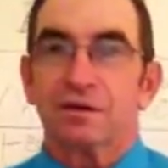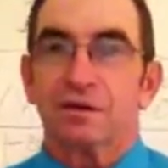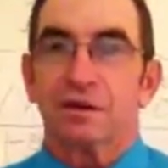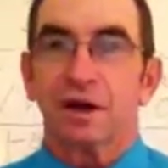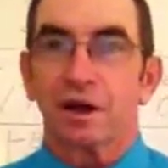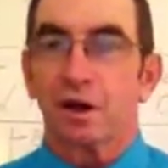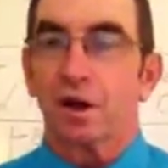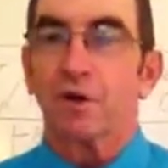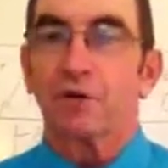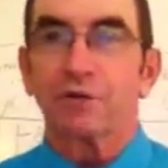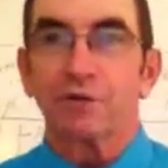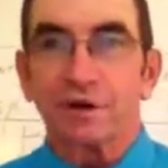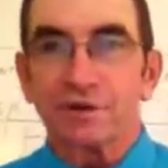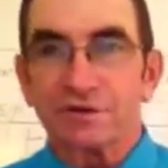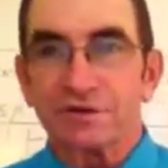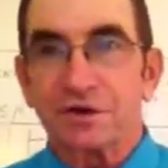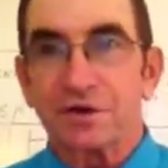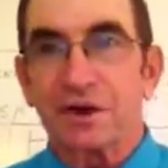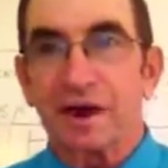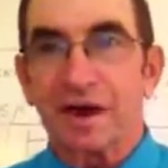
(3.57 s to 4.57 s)
Hello
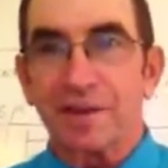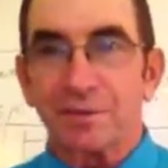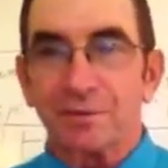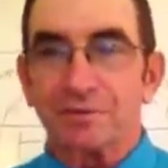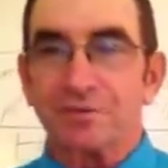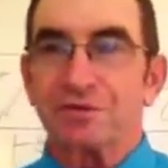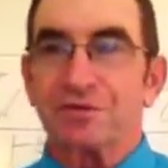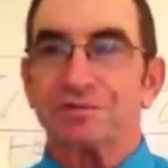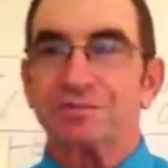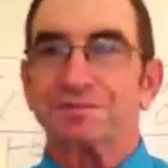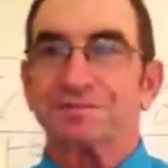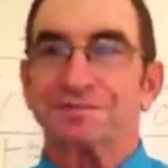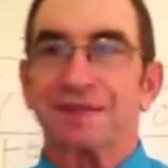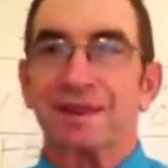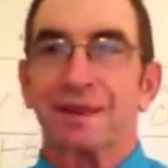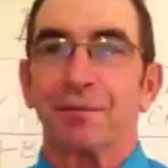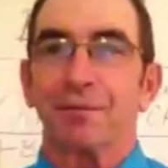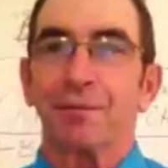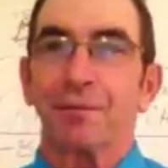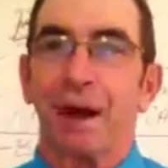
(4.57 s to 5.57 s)
friends and neighbors,
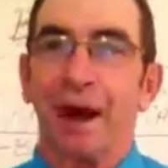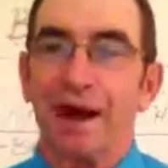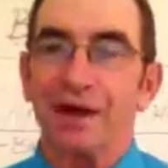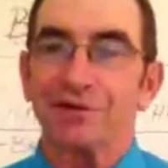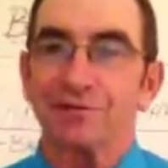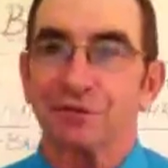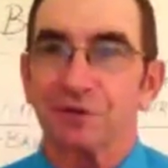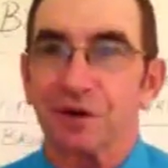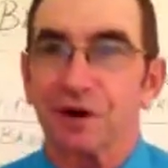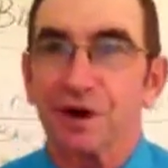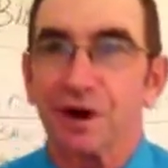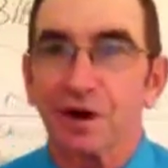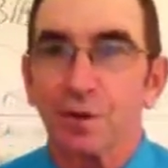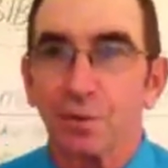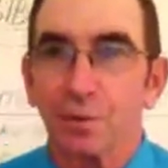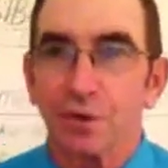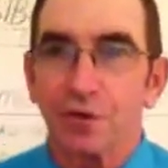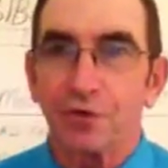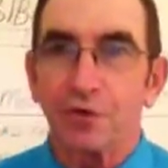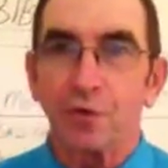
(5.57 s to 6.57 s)
Baxter here
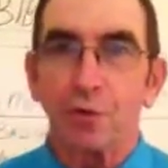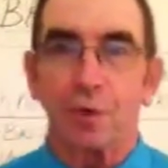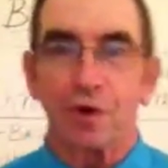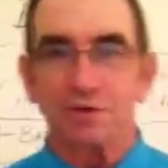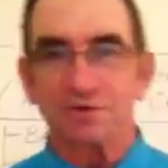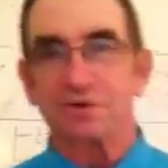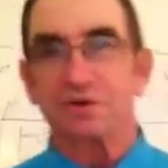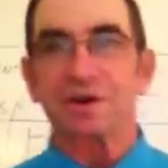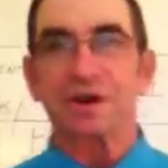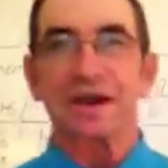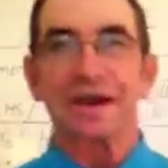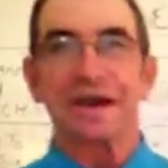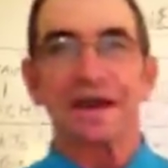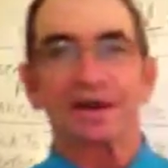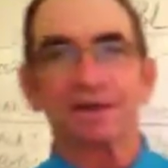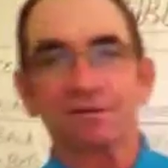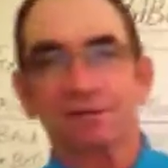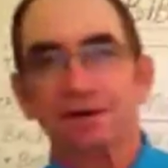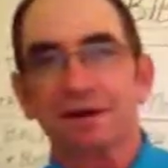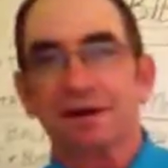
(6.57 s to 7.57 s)
with you once
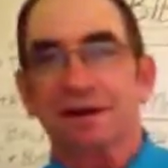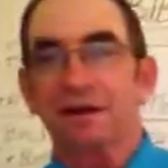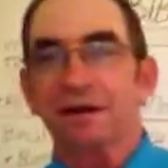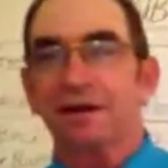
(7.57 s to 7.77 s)
again